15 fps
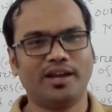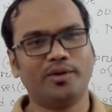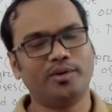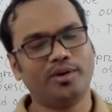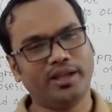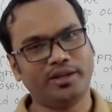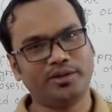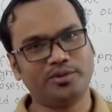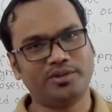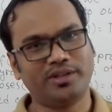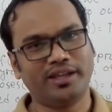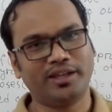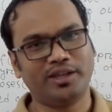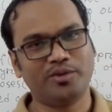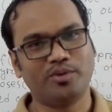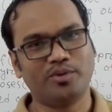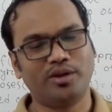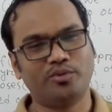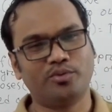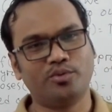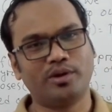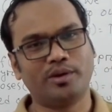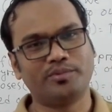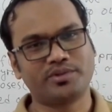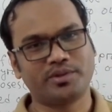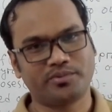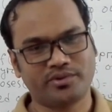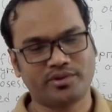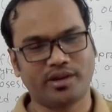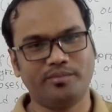I would like to thank you all who have
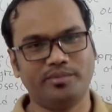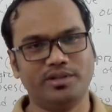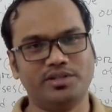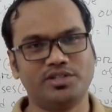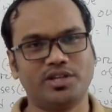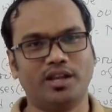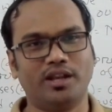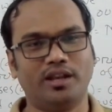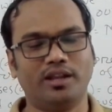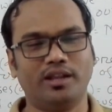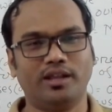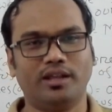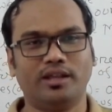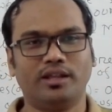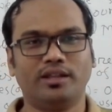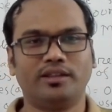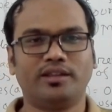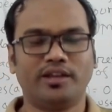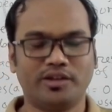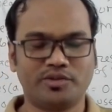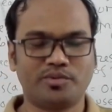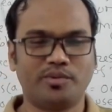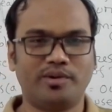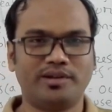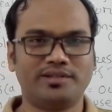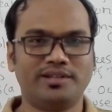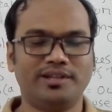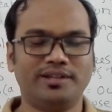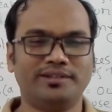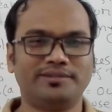subscribed this channel. Thanks for
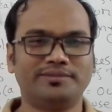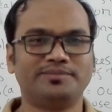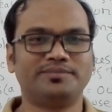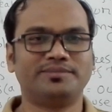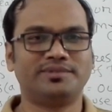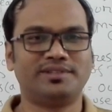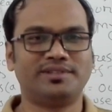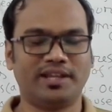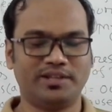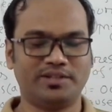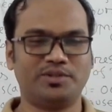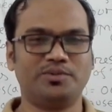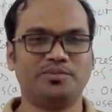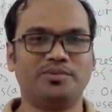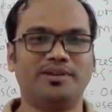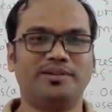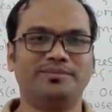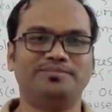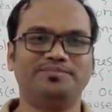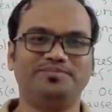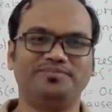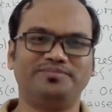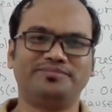watching. Thanks to all.